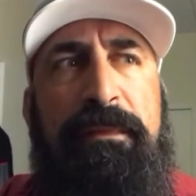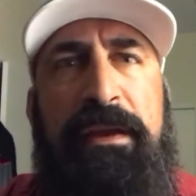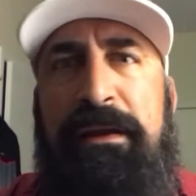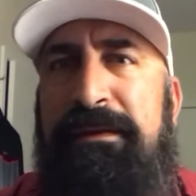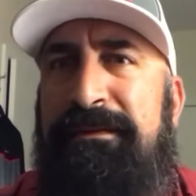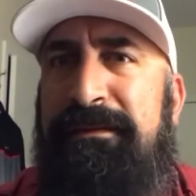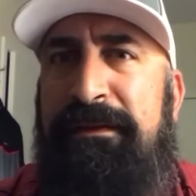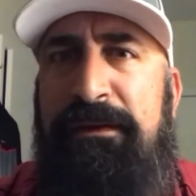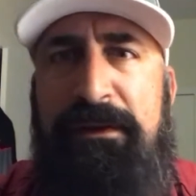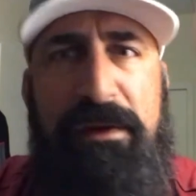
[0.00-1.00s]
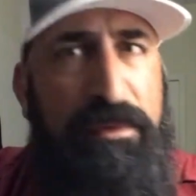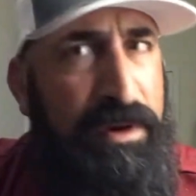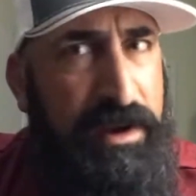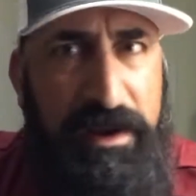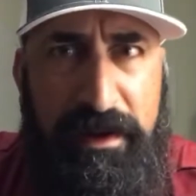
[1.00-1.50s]
it is
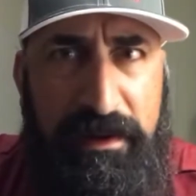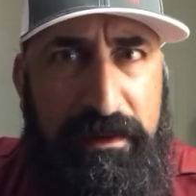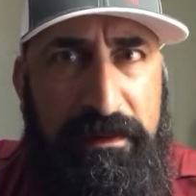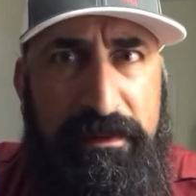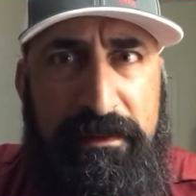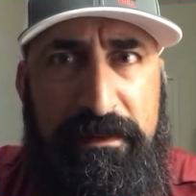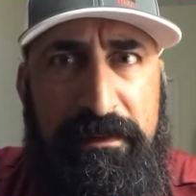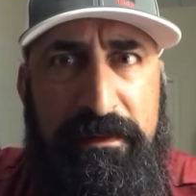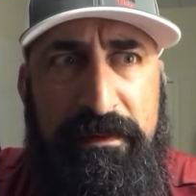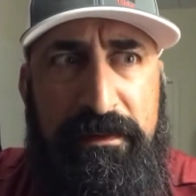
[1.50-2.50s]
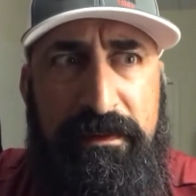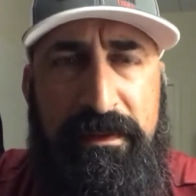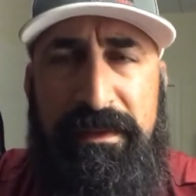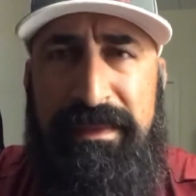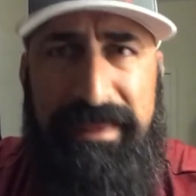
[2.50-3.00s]
nowhere near
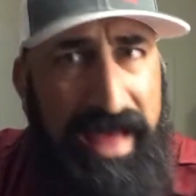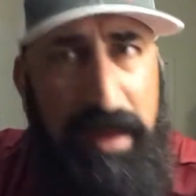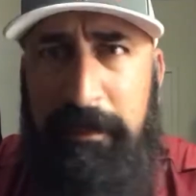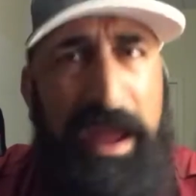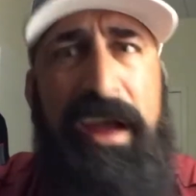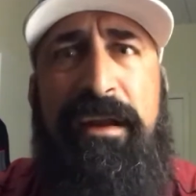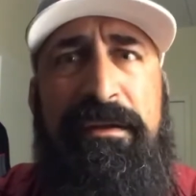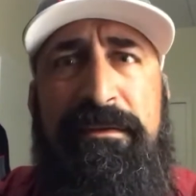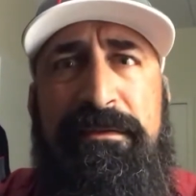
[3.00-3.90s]
that bad.